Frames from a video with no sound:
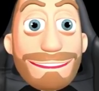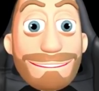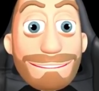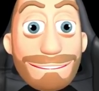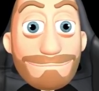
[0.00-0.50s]

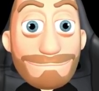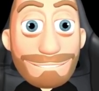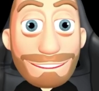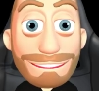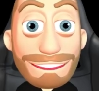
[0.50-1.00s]

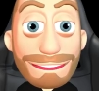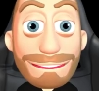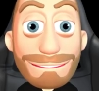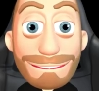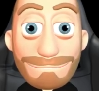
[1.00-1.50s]
this,
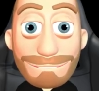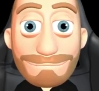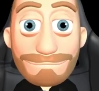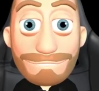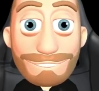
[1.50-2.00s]
in
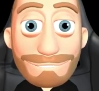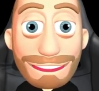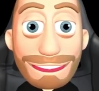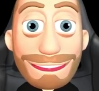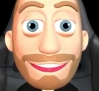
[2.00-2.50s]
most
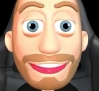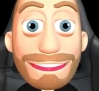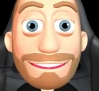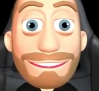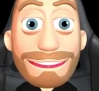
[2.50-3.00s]
accounts,